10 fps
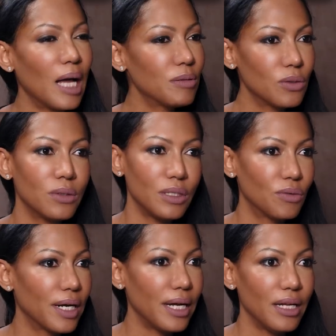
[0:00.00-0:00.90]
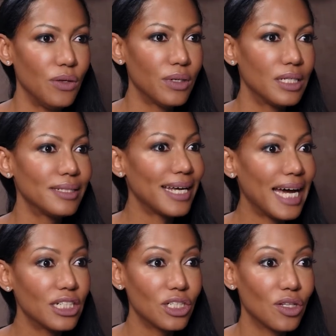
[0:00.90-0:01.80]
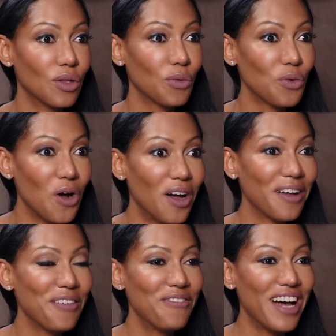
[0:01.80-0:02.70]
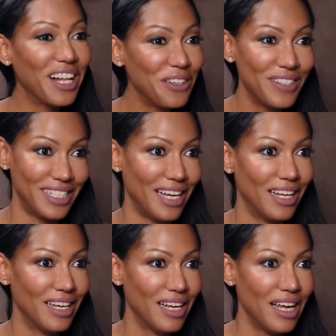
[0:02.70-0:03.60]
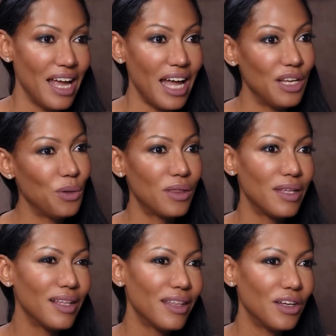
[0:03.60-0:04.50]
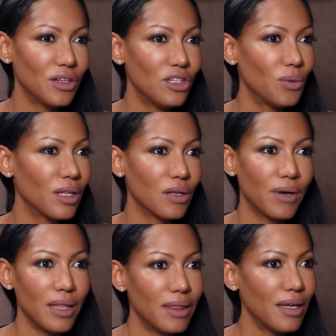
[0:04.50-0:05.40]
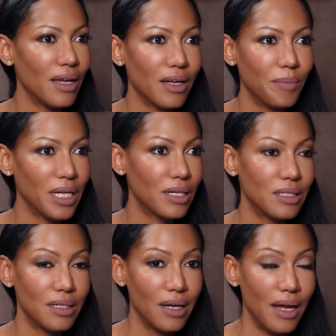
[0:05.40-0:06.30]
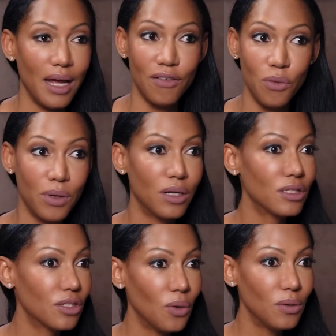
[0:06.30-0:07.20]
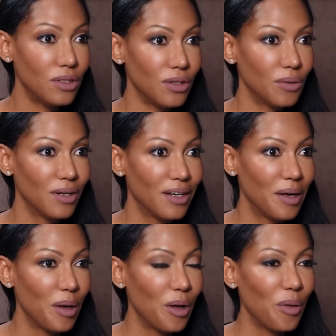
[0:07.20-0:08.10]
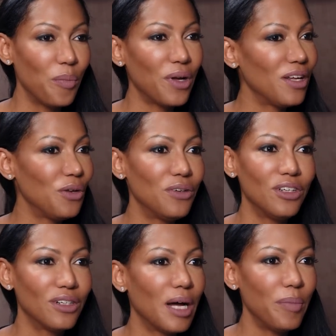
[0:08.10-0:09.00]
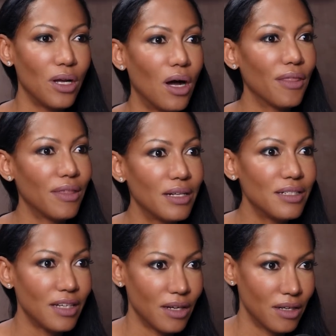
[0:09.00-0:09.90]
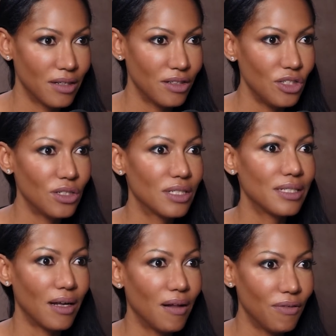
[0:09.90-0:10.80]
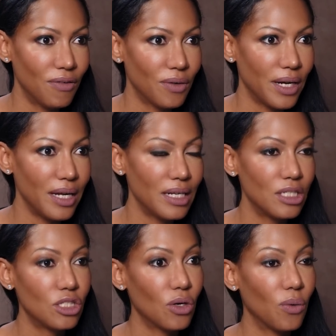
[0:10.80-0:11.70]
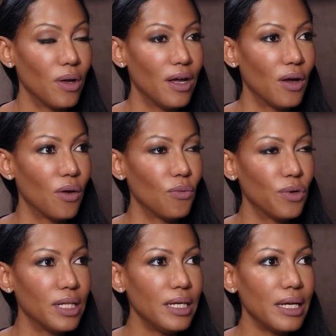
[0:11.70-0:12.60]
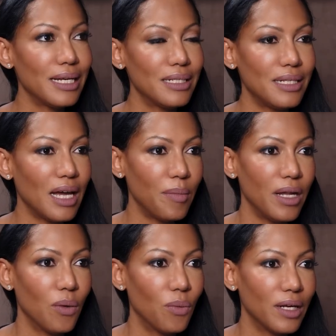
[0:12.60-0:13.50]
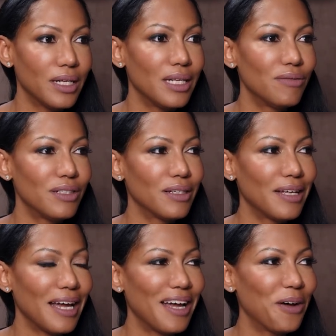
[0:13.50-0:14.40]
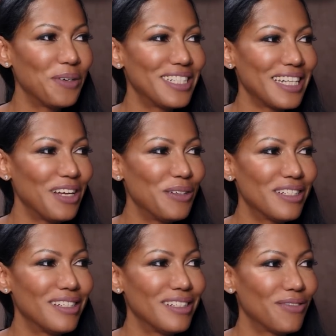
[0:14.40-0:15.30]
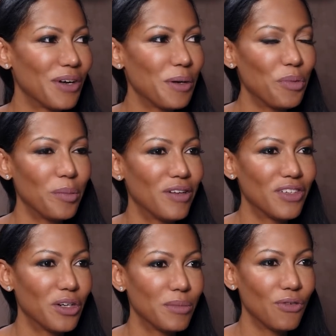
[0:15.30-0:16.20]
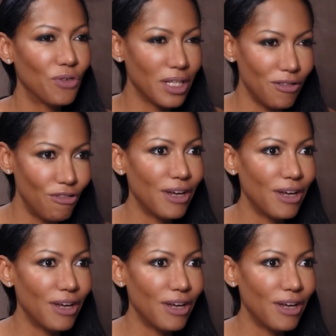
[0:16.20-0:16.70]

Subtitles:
absolutely right. You can attach to the wrong value set. And you think that you're doing the right thing because everyone else told you, but you're not being authentic to yourself, right? And so really examining what gives, I use these very primitive terms, full and